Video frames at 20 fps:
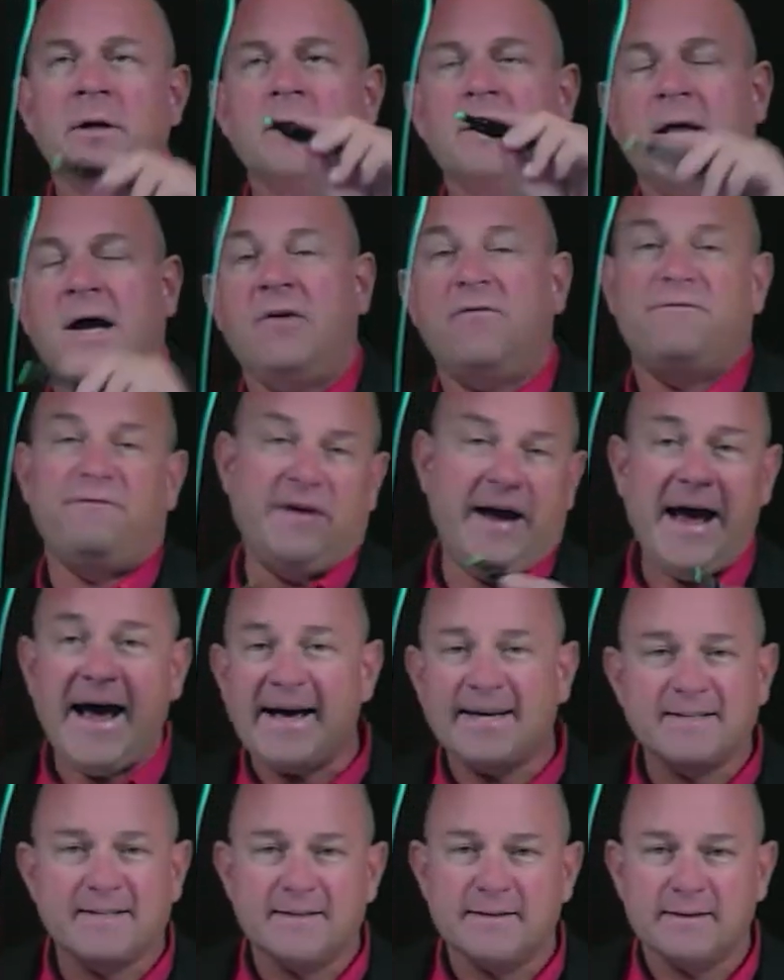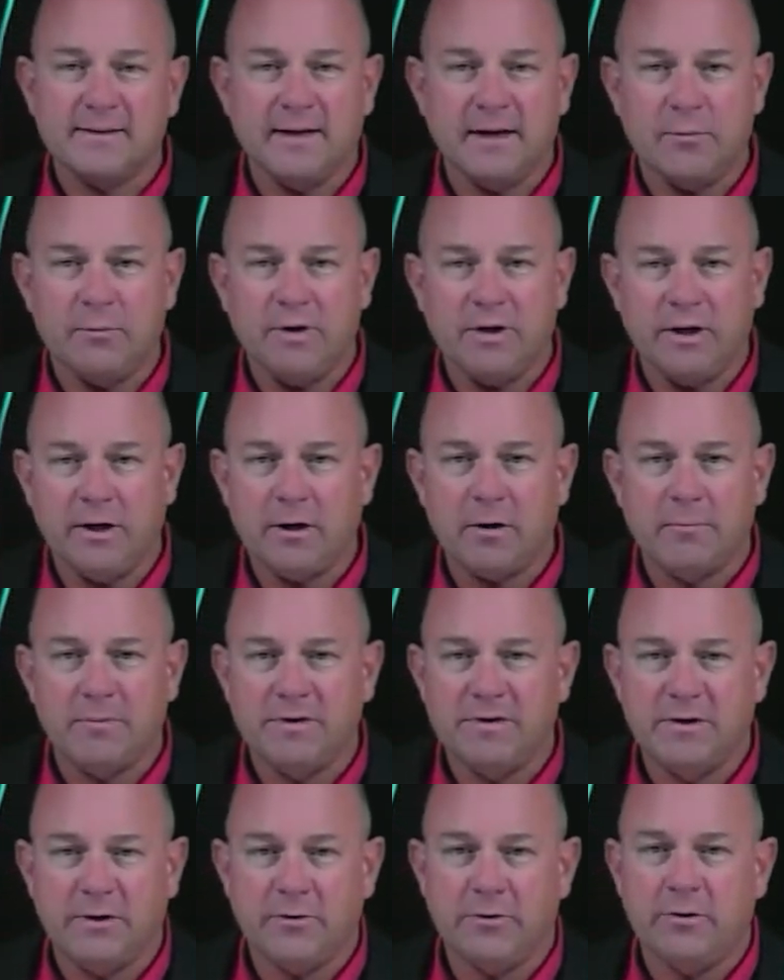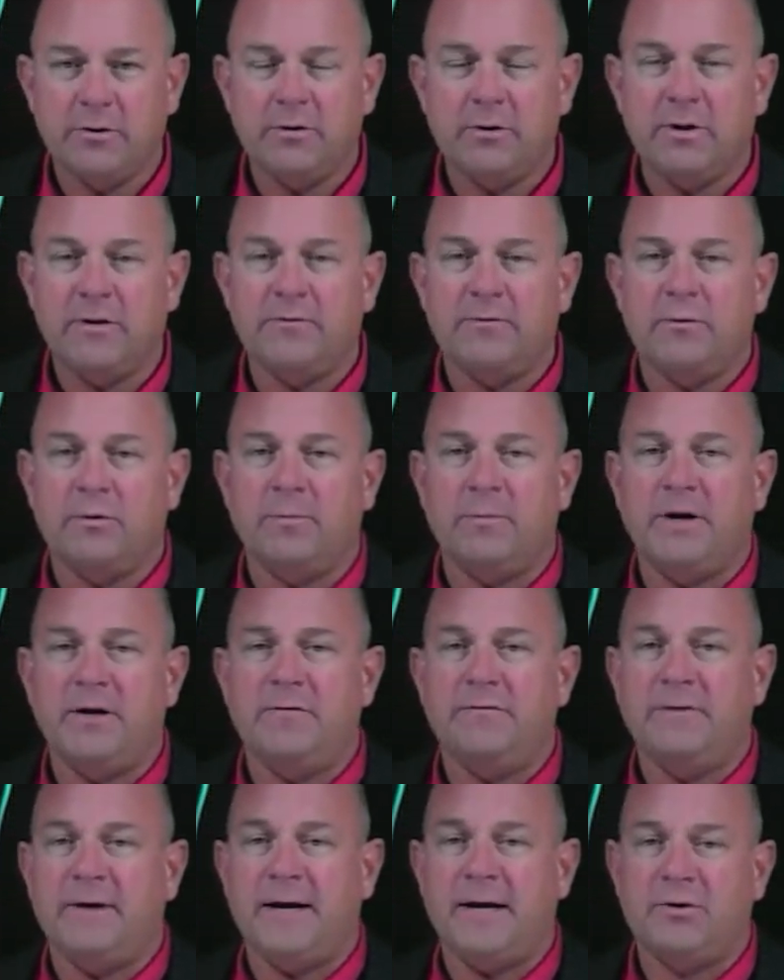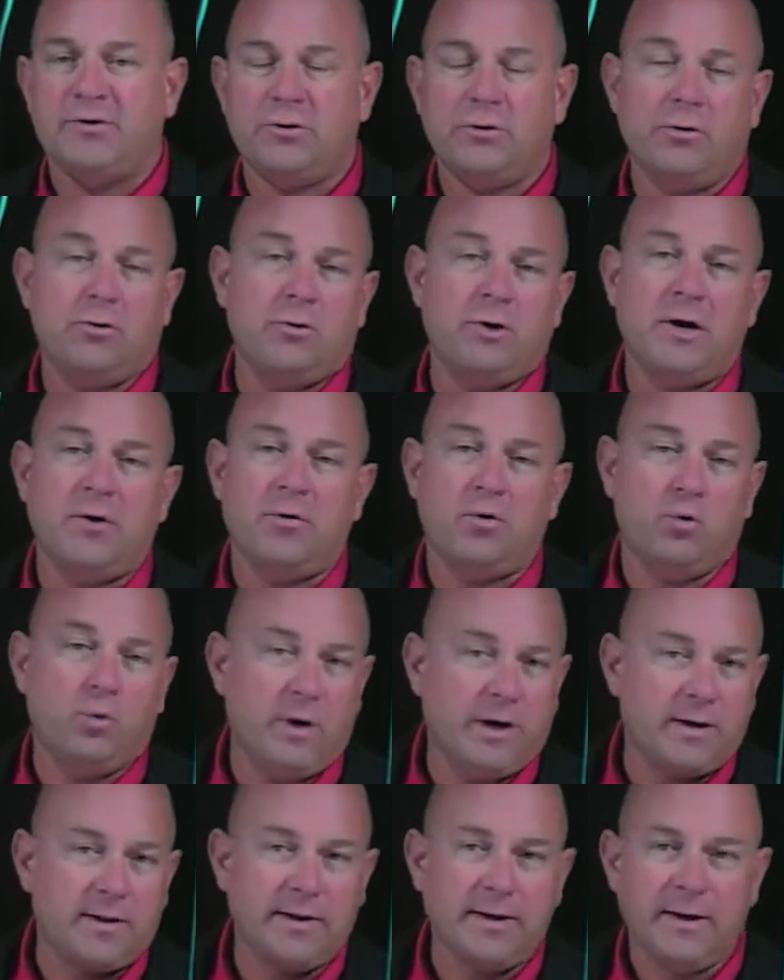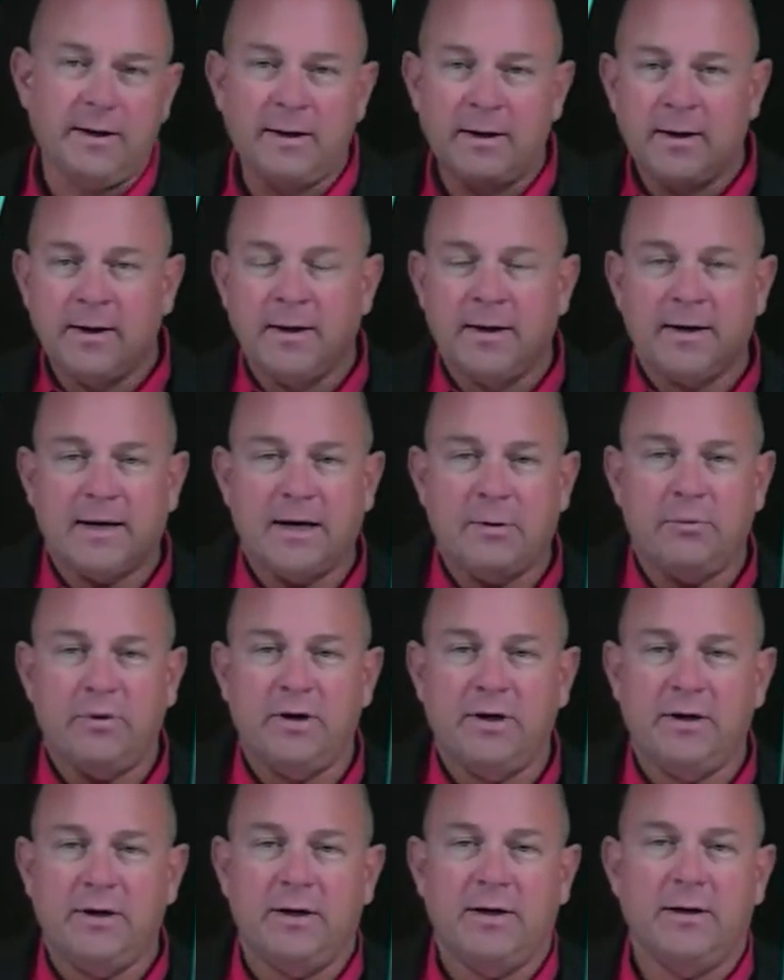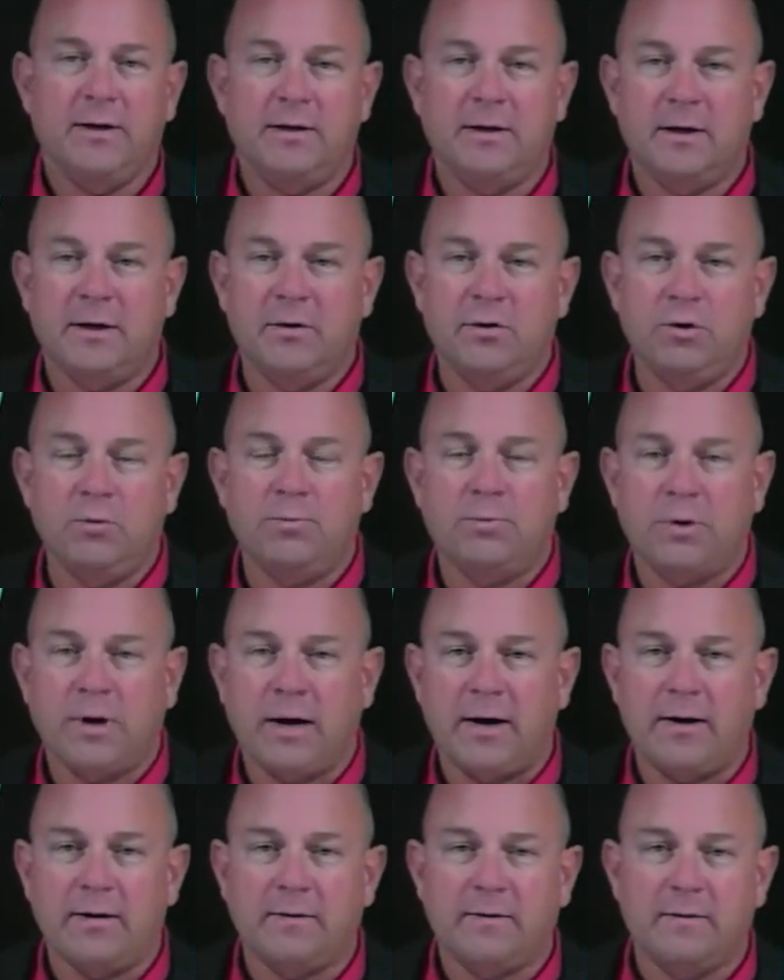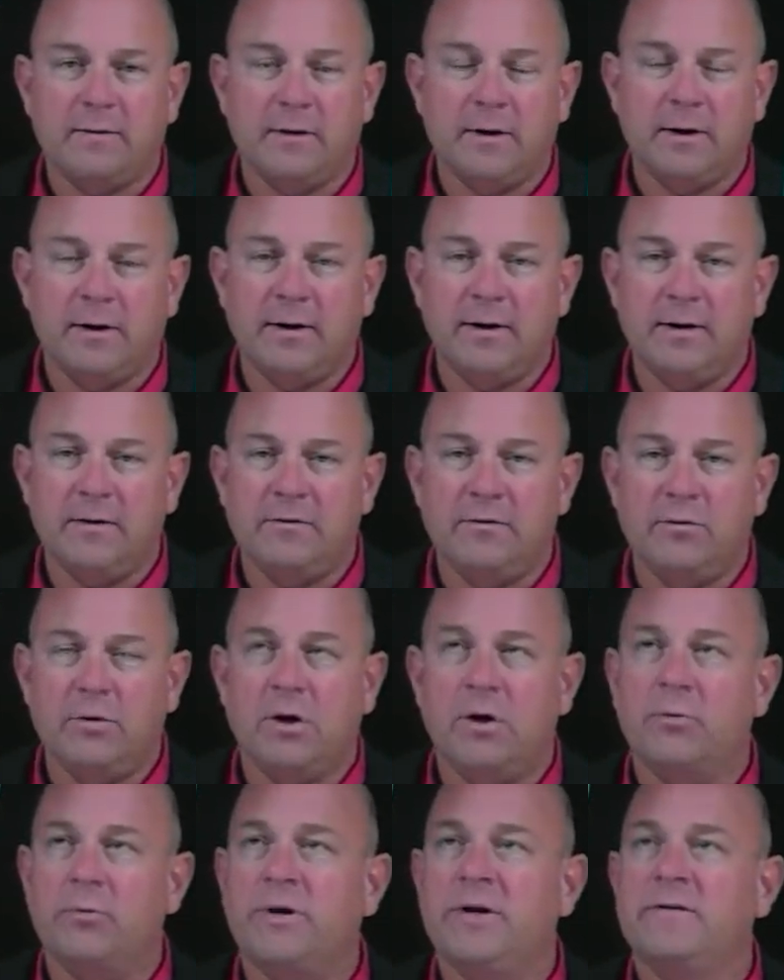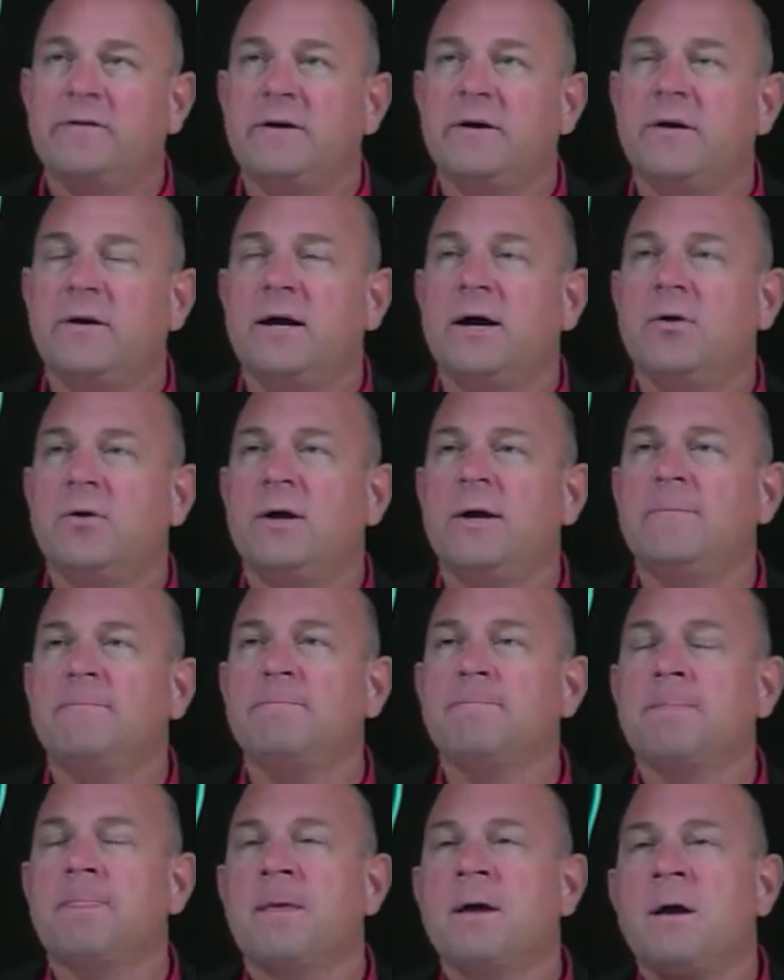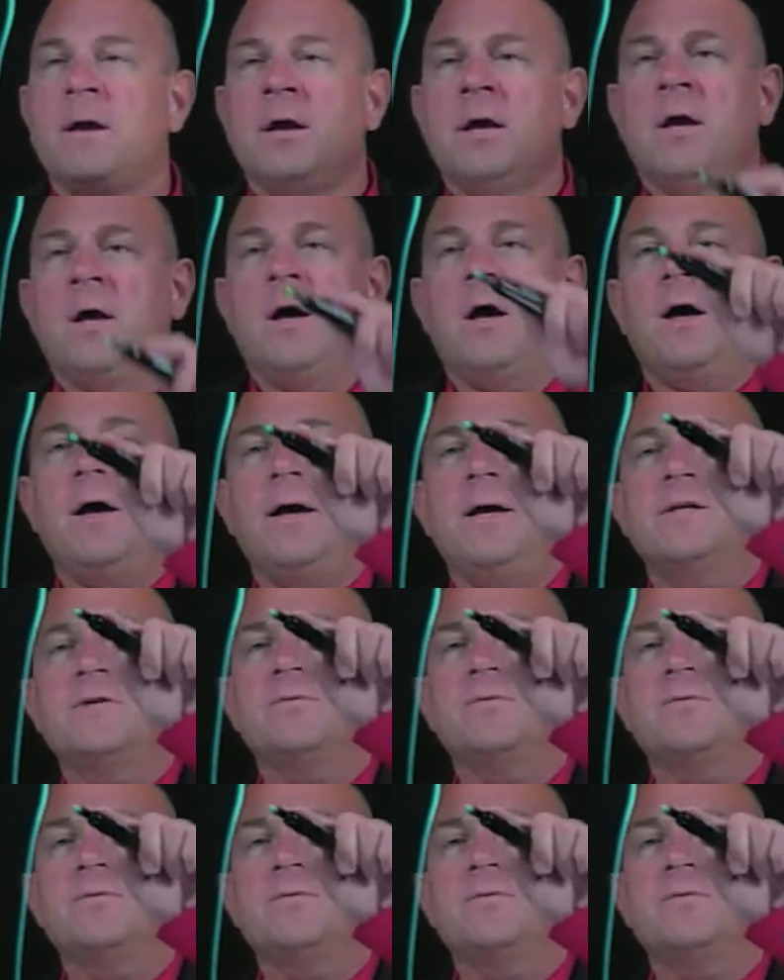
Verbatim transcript: how fast can we get our material if we're manufacturing or how quickly can we uh, get new product uh, into our retail outlet, uh, as